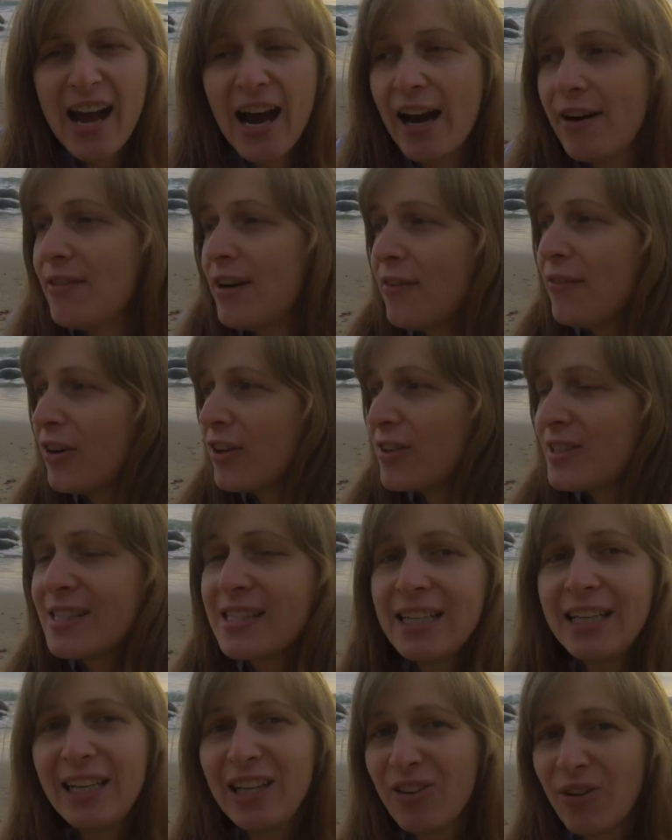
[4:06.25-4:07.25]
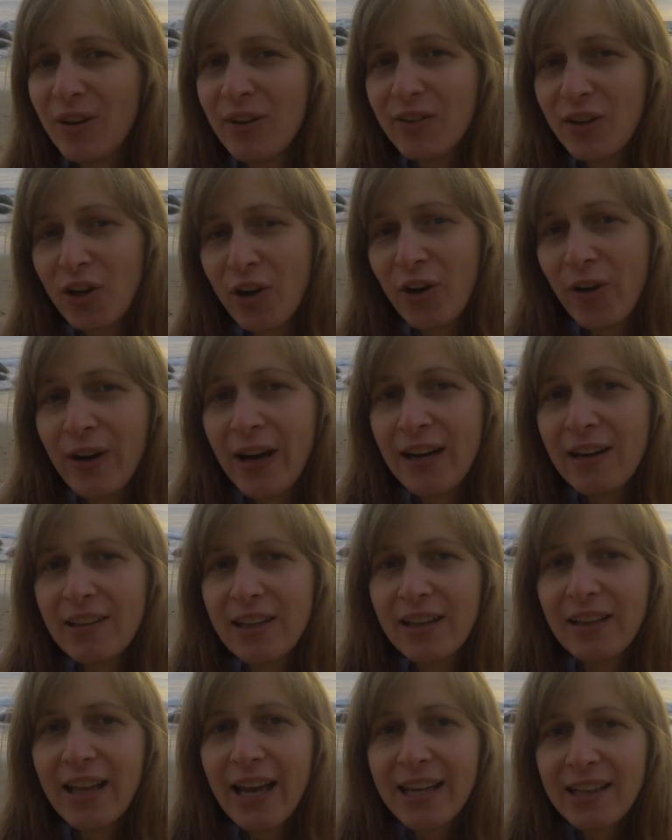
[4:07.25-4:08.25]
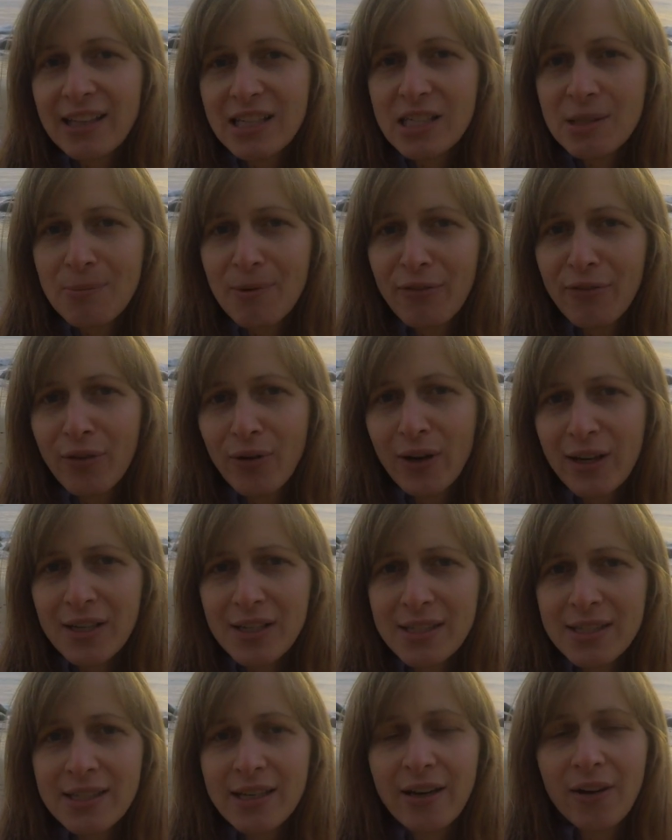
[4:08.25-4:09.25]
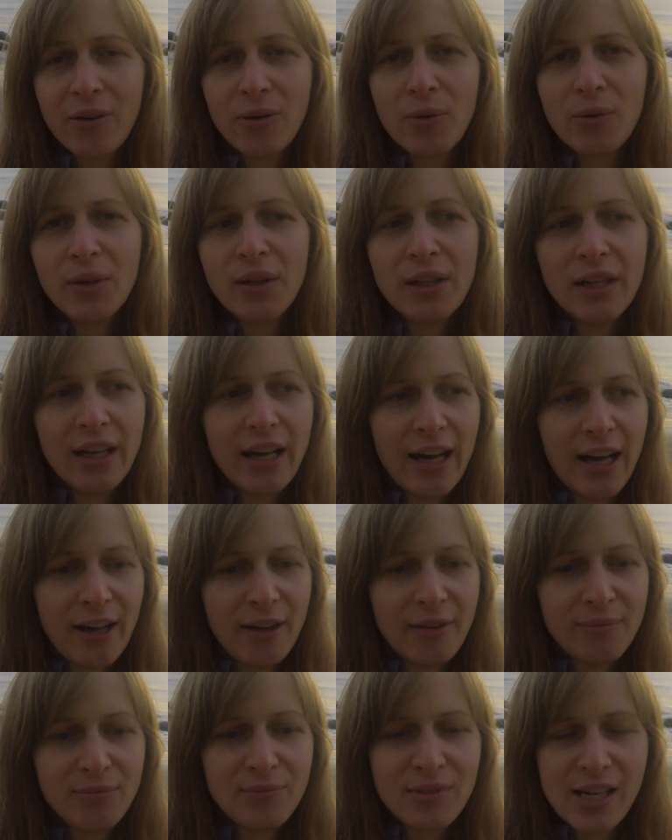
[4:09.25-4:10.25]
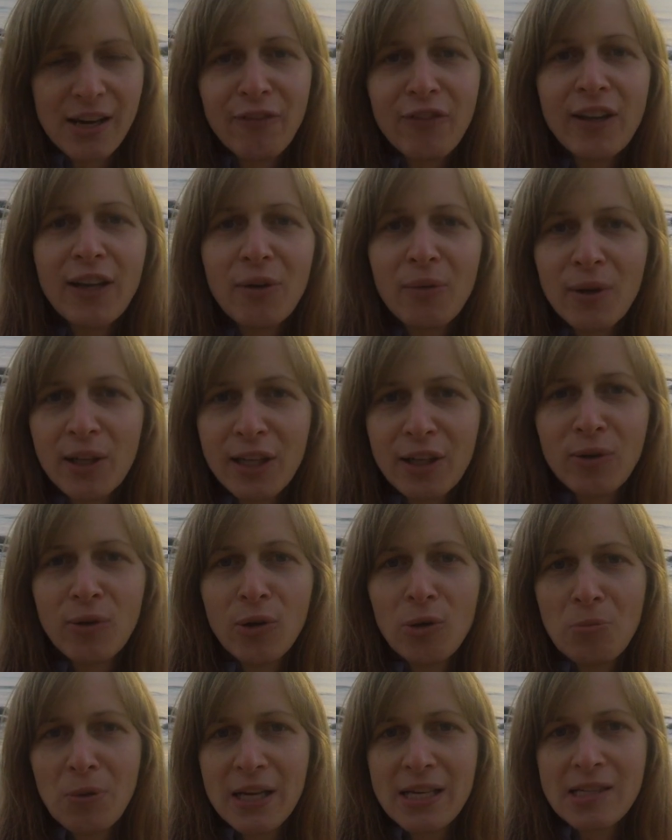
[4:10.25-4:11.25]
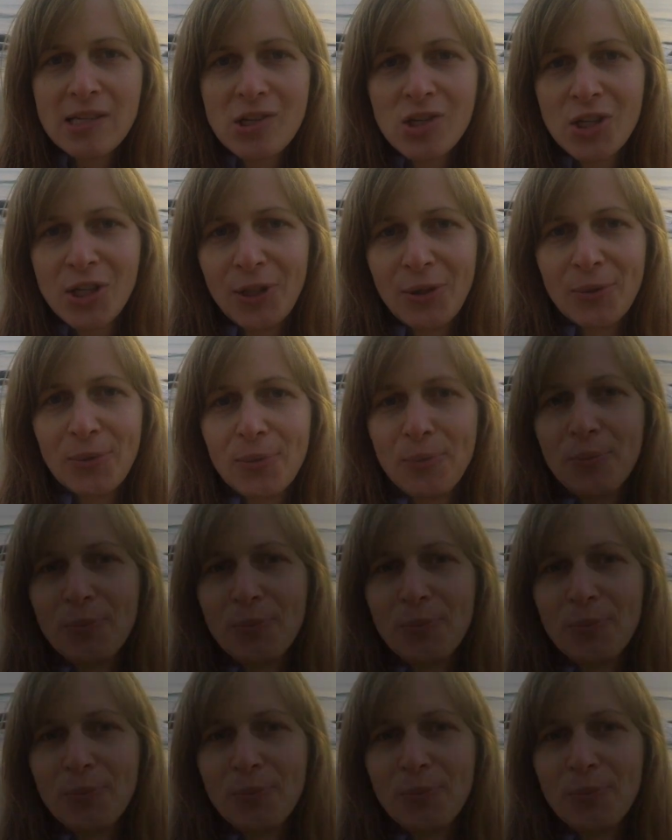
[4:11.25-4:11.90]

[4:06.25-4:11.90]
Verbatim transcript: I've never seen or even heard anything like this before, so definitely a really cool place to shoot.